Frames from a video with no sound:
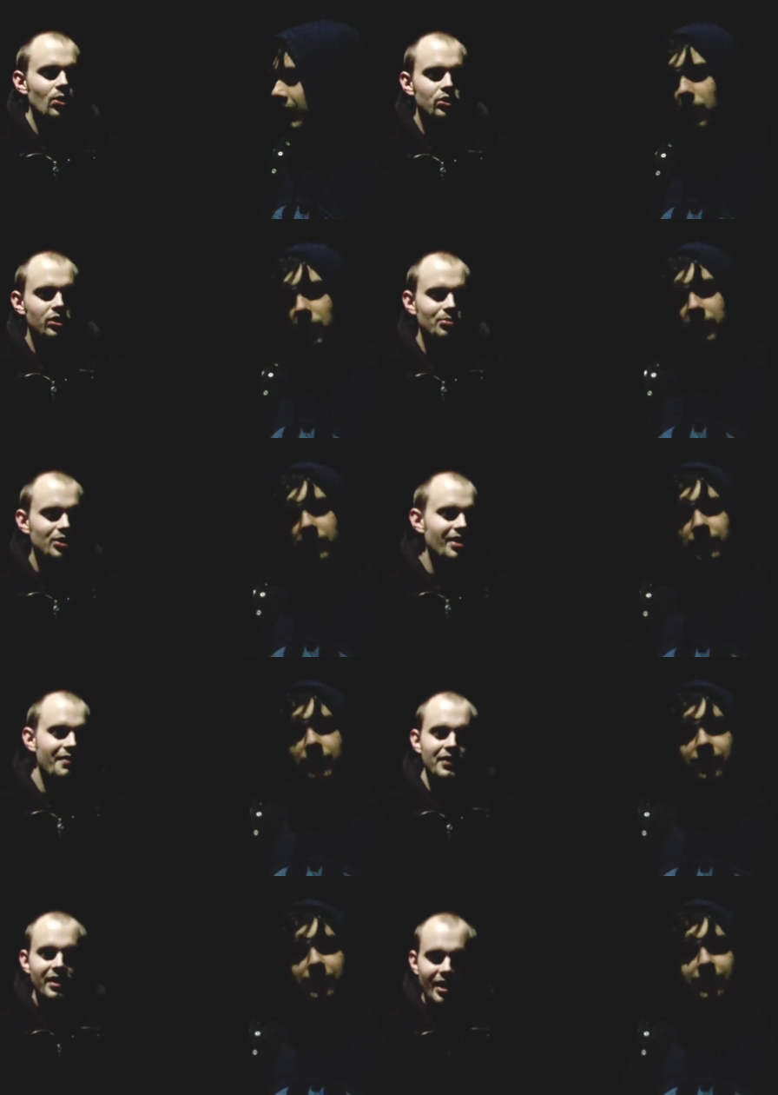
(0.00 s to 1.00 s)
Or some shit.
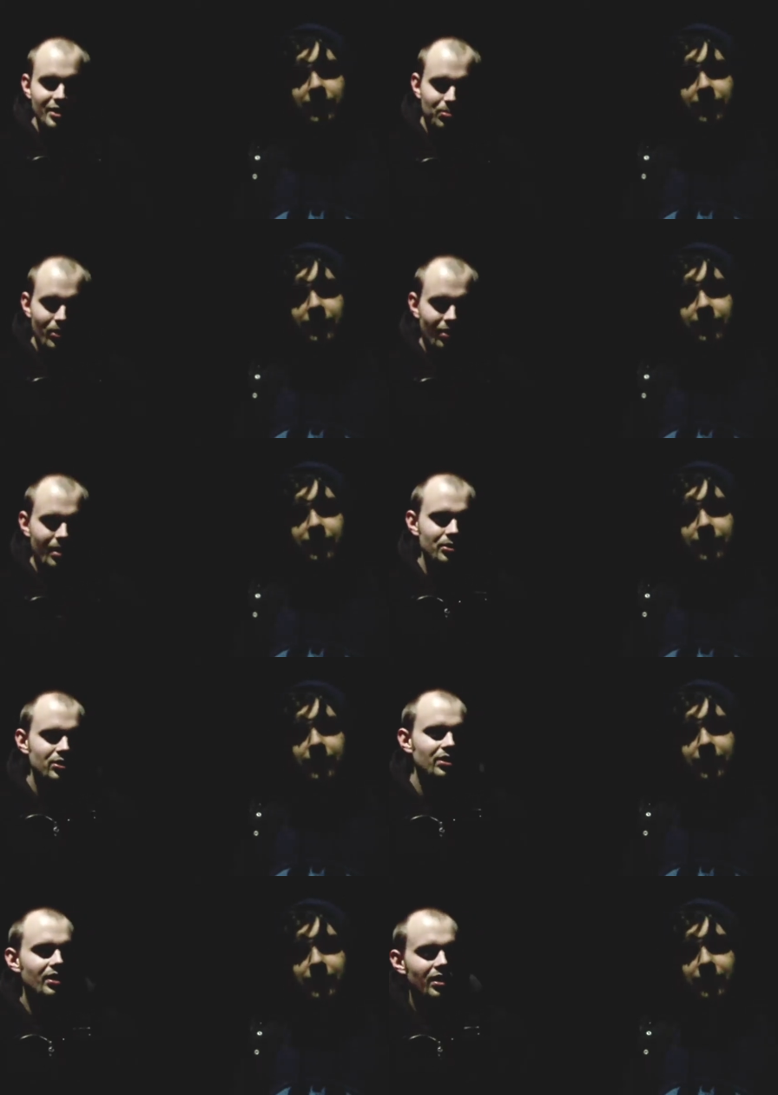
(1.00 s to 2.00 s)
Nothing against
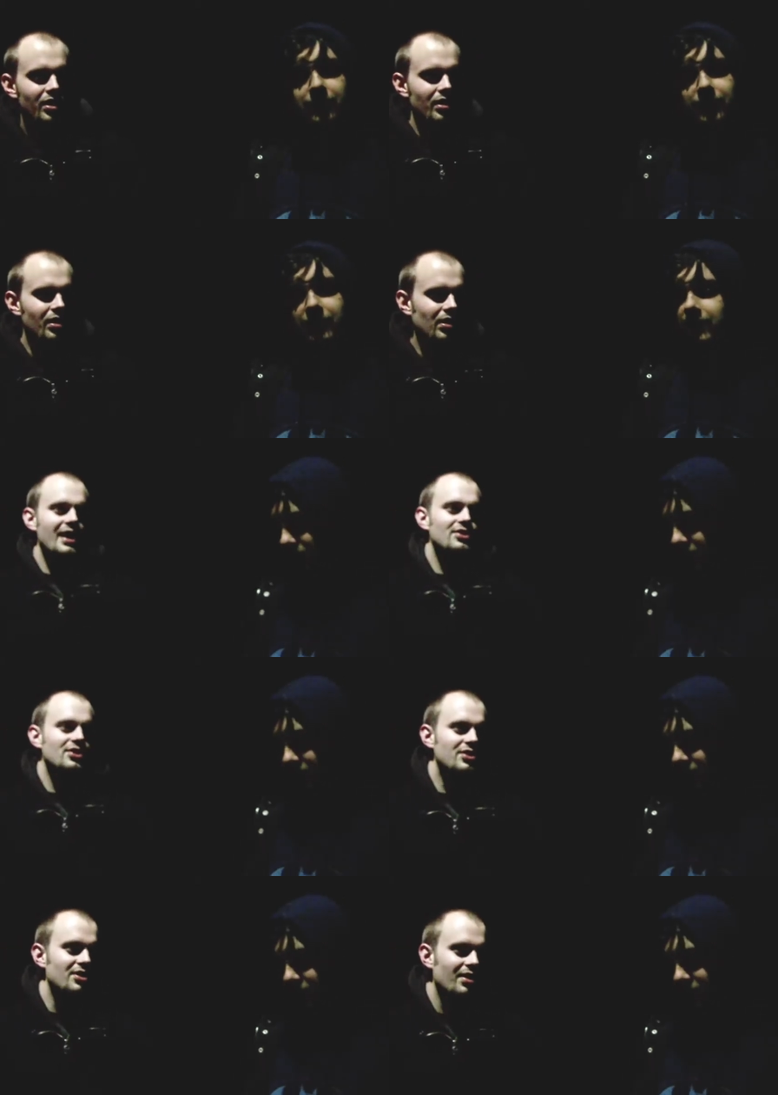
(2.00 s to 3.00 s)
programmers, you know, it's
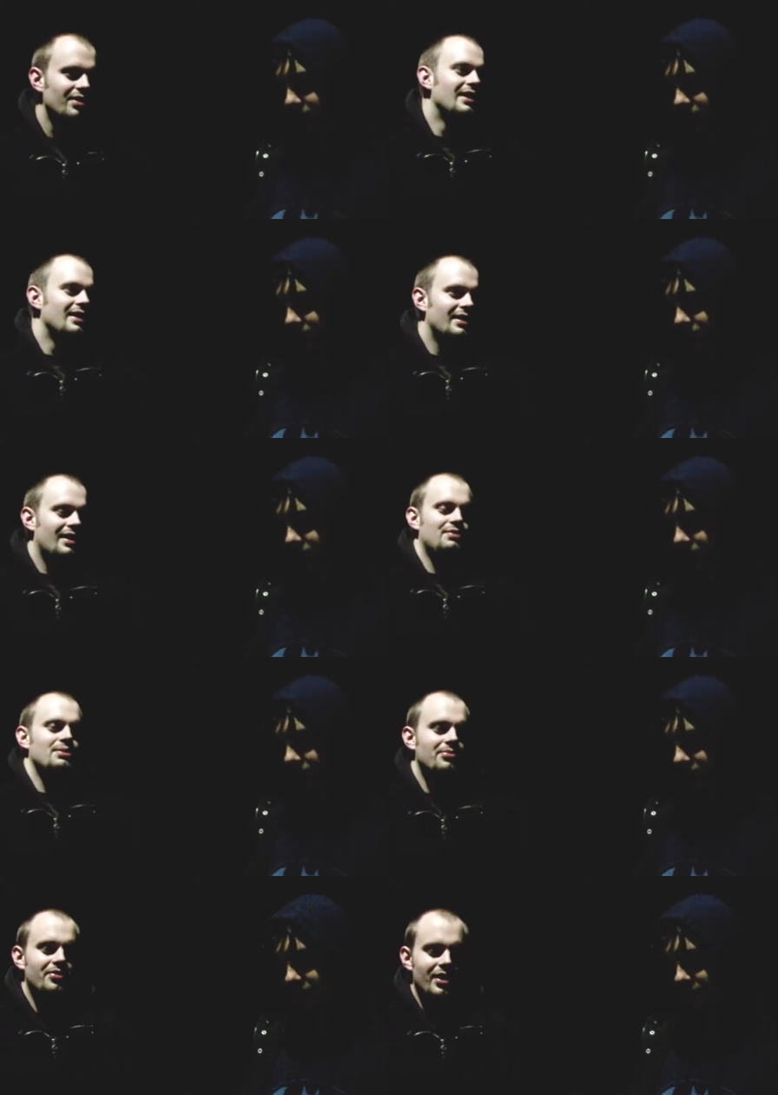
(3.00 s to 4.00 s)
just, you know, have
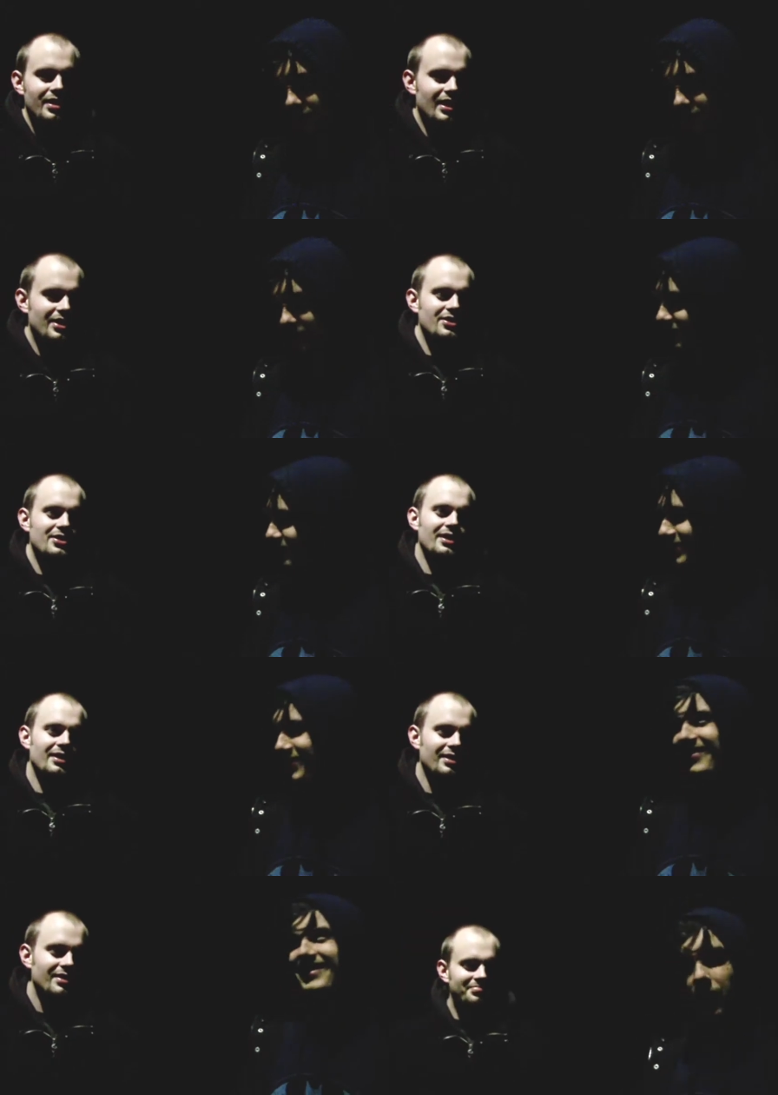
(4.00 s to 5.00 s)
some fucking decency.
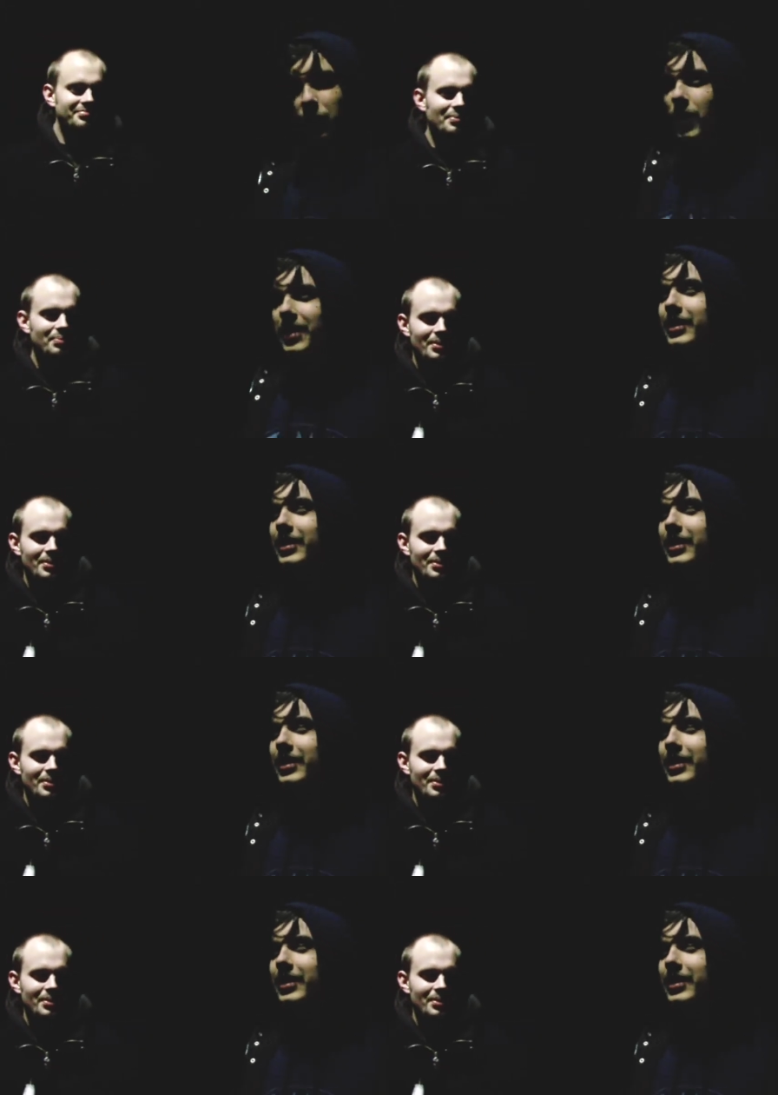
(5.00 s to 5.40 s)
Why do